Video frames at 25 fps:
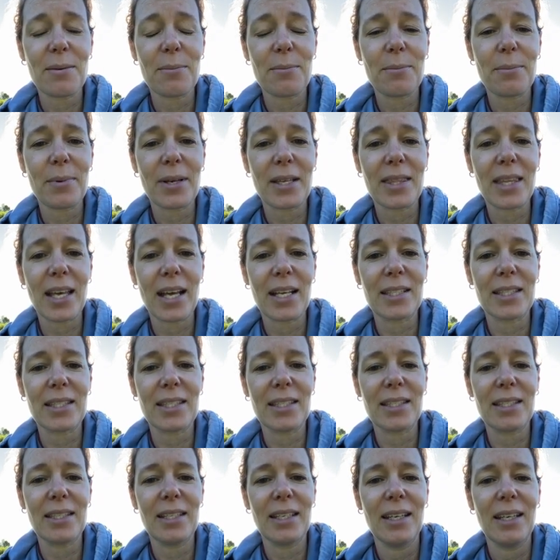but
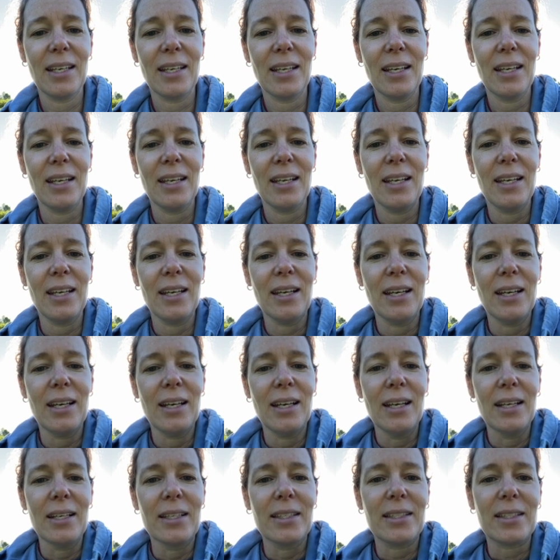that's
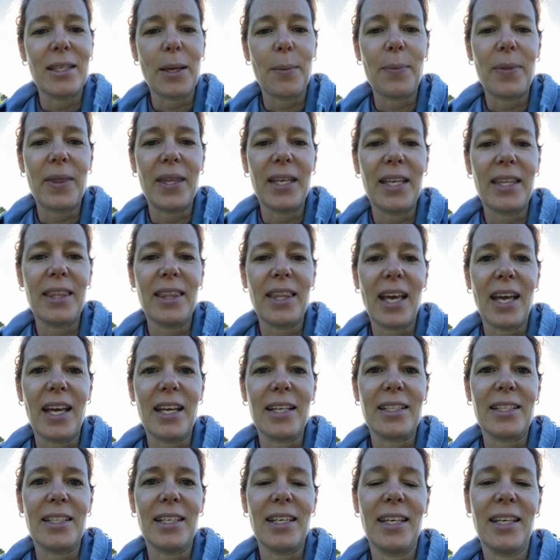something
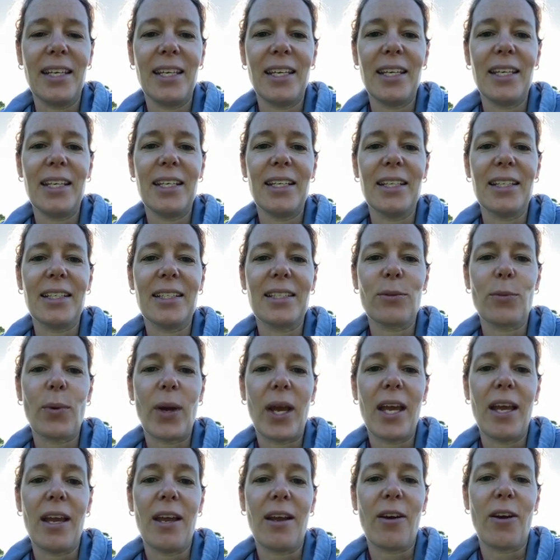that is
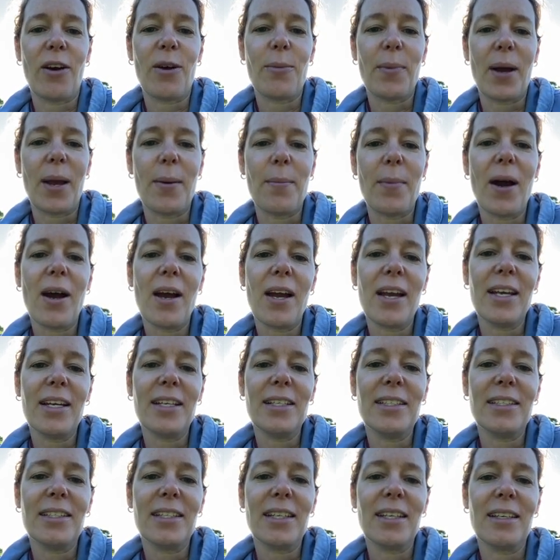weighing on my
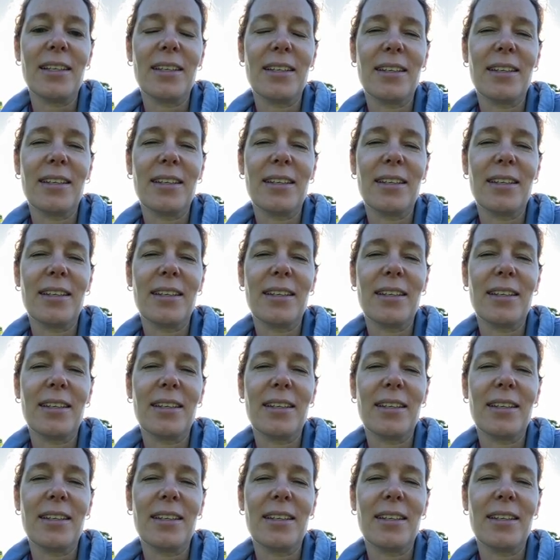mind,